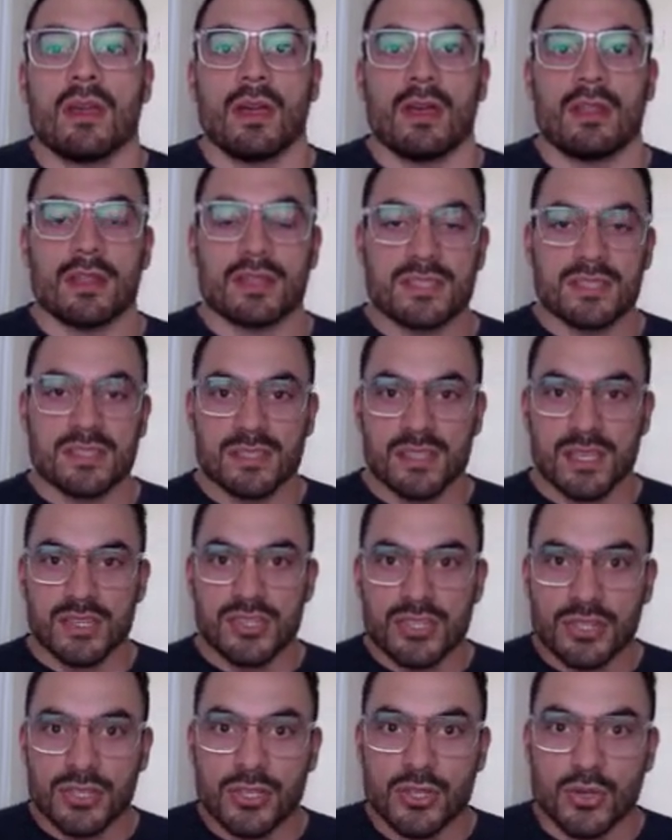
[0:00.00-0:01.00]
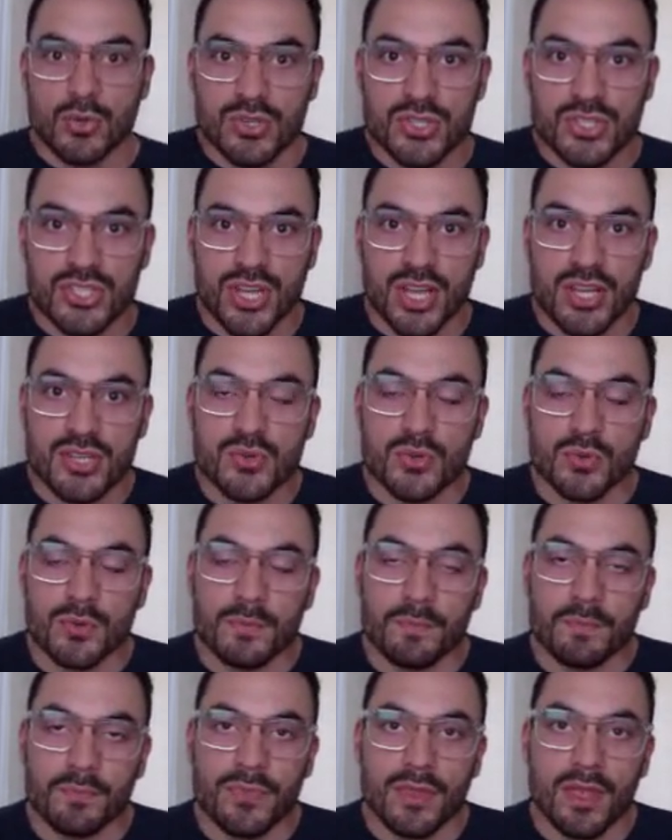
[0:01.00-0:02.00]
And that's essentially your schedule.
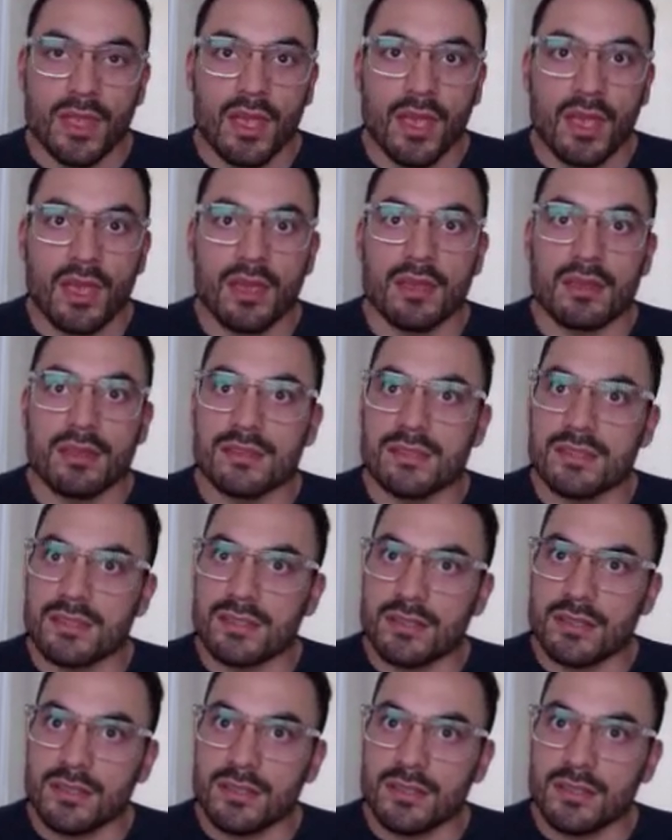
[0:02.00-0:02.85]
And